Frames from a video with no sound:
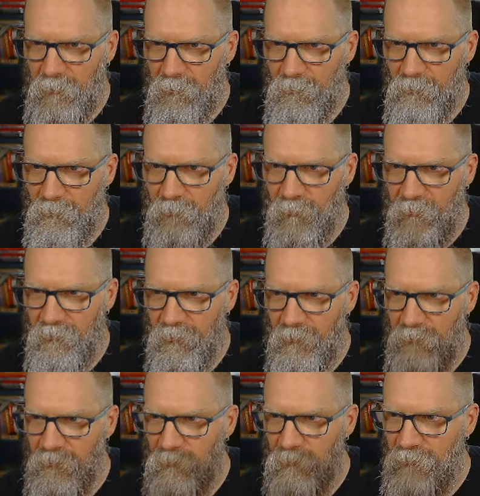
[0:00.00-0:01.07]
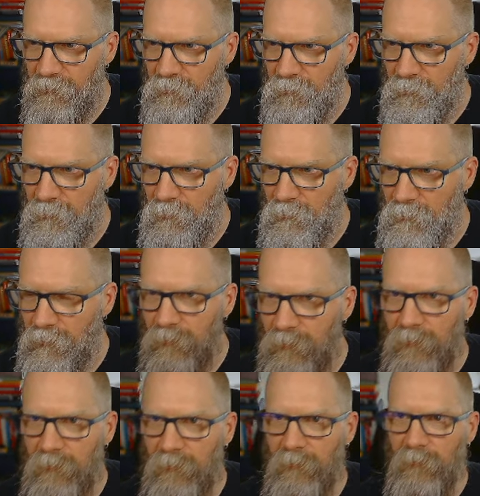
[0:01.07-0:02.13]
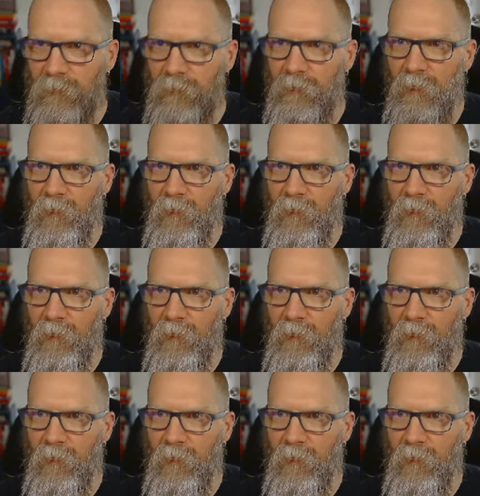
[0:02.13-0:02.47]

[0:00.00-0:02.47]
VPC. Yeah,